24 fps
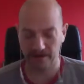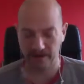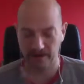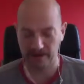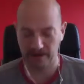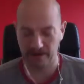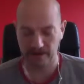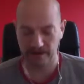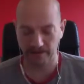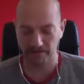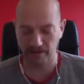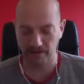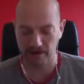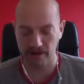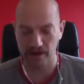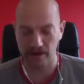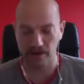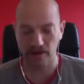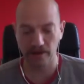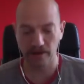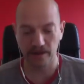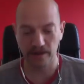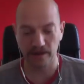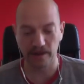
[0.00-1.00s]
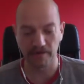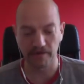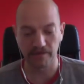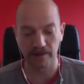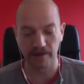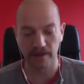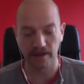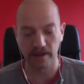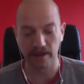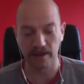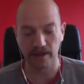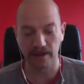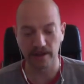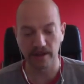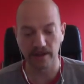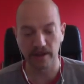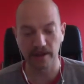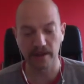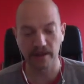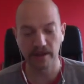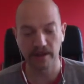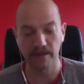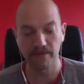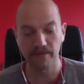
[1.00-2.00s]
is a brilliant concept, is
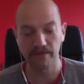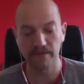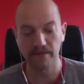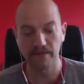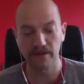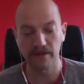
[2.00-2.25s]
as if